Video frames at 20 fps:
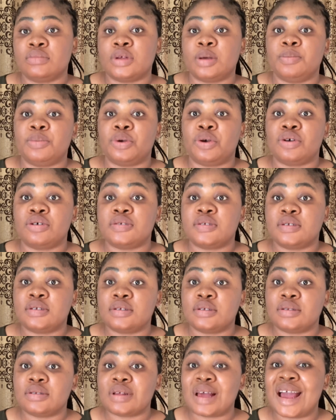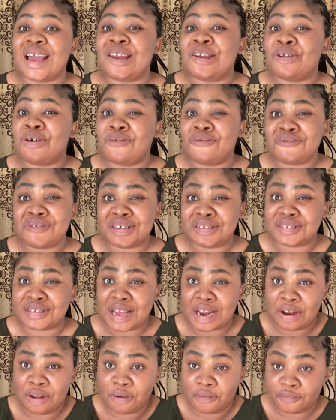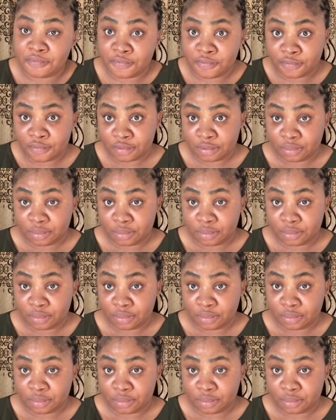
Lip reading: because enough is enough.